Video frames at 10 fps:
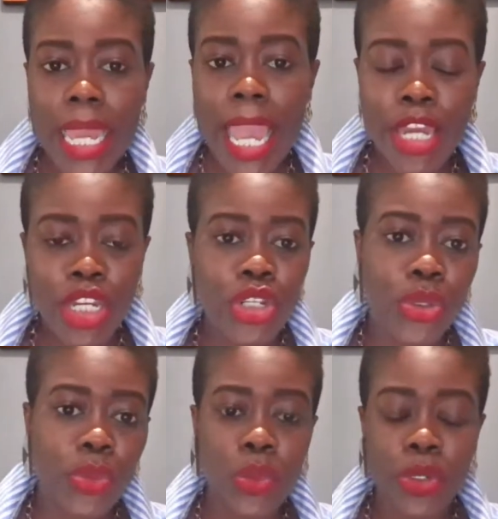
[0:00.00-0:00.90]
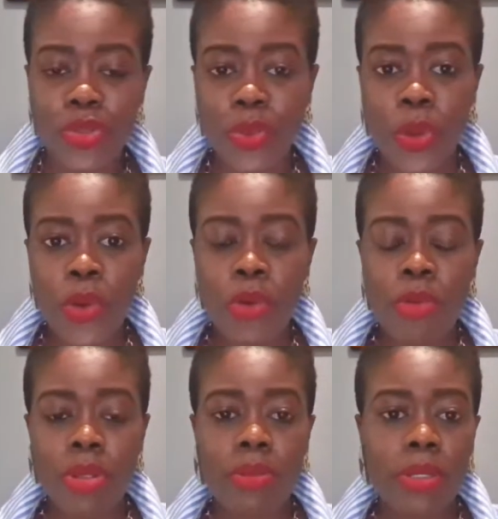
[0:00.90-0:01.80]
edit your
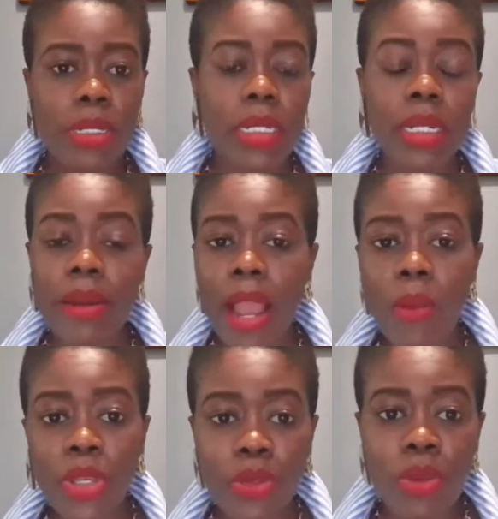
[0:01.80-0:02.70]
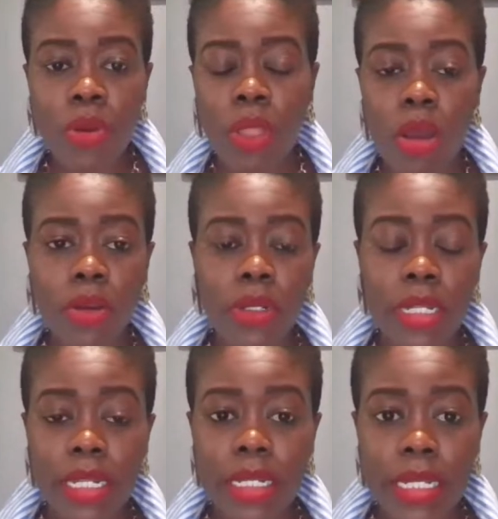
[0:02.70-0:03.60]
wardrobe, clear out what you no longer
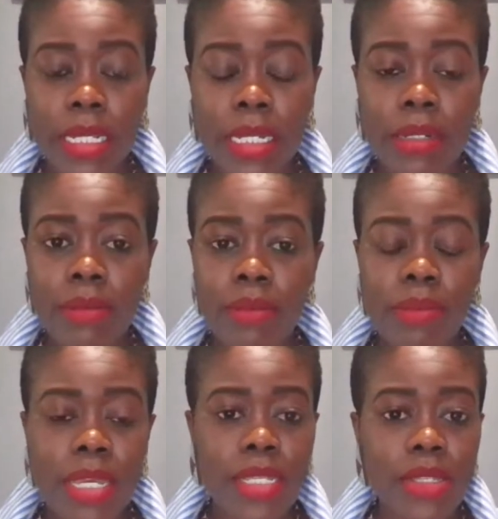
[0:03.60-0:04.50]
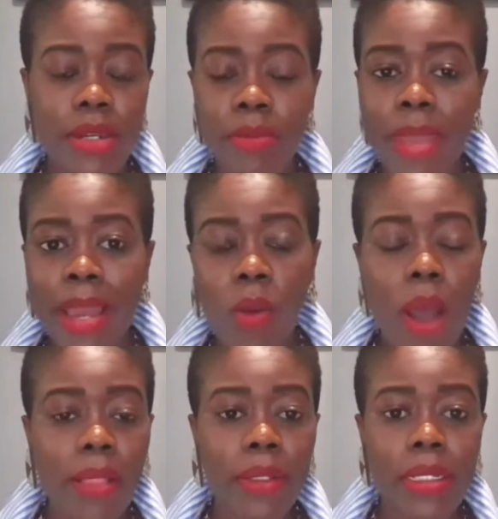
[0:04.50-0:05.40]
need, things that are bad
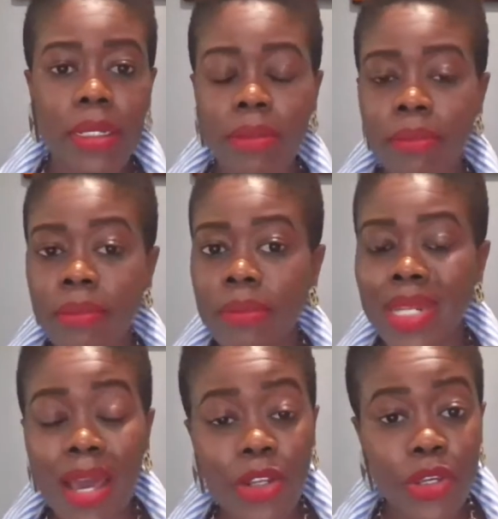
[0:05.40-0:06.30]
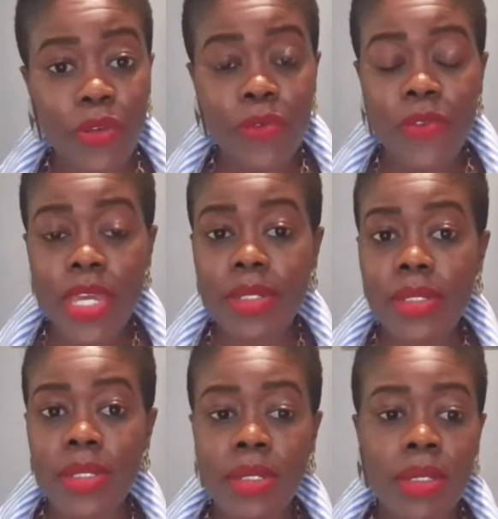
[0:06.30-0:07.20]
quality, not a good
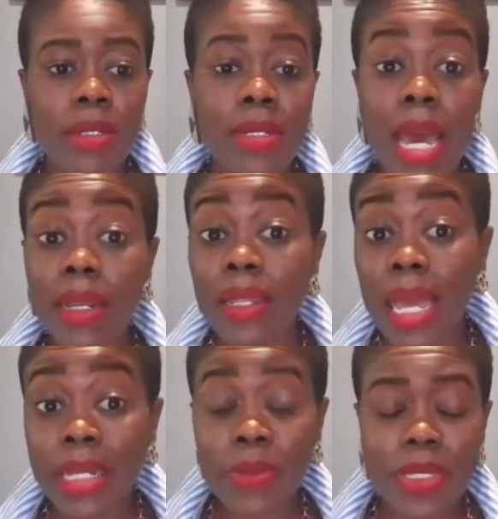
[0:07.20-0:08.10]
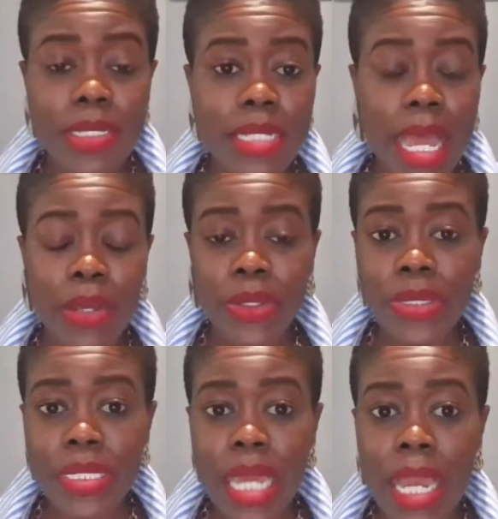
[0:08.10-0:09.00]
fit, not aligned with the style you
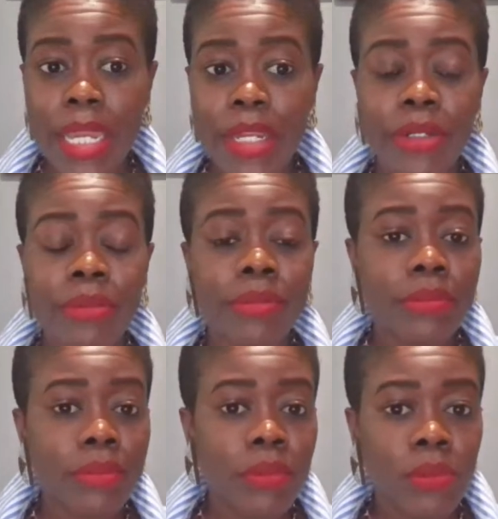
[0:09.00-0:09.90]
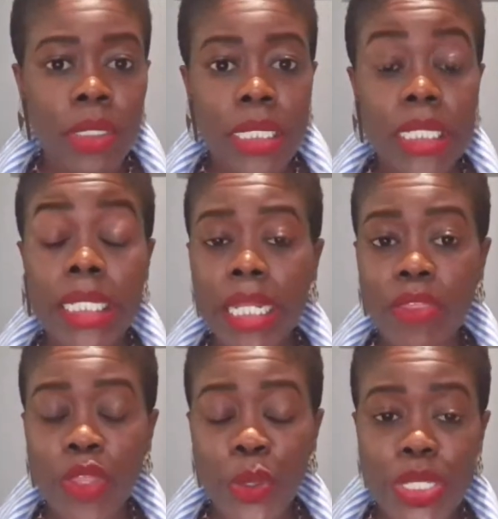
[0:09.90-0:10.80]
desire,
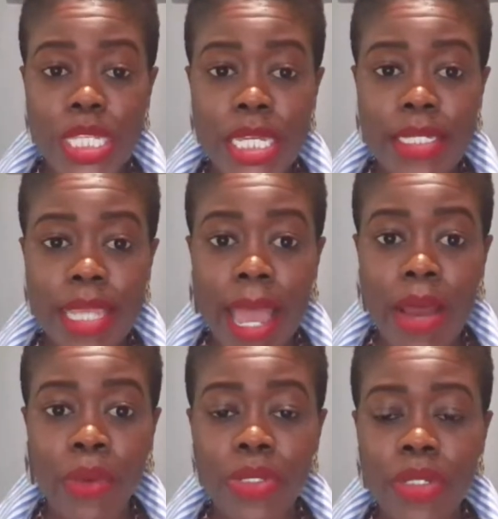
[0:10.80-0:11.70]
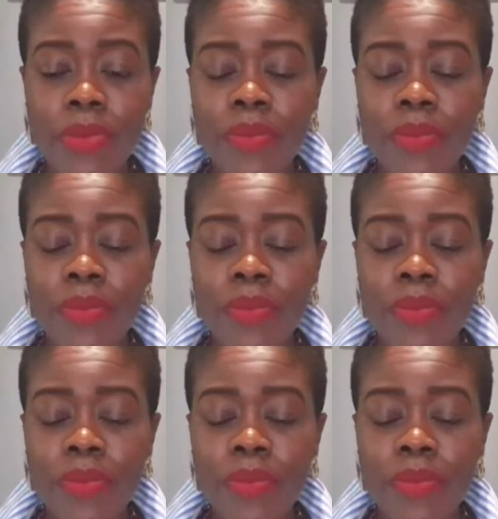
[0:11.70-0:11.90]
cleaning those things out.